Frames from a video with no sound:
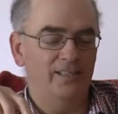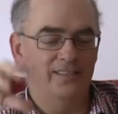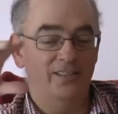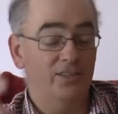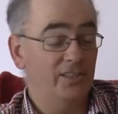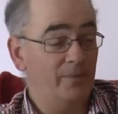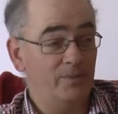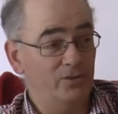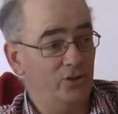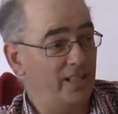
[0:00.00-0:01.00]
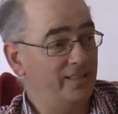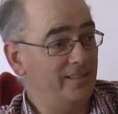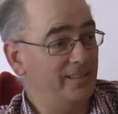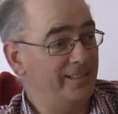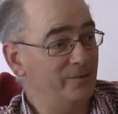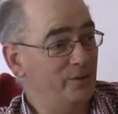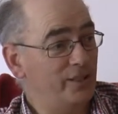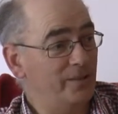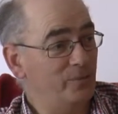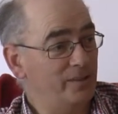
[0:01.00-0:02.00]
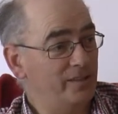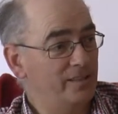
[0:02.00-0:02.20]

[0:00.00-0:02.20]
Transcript: no, I just kept on chatting to the guy I was chatting with.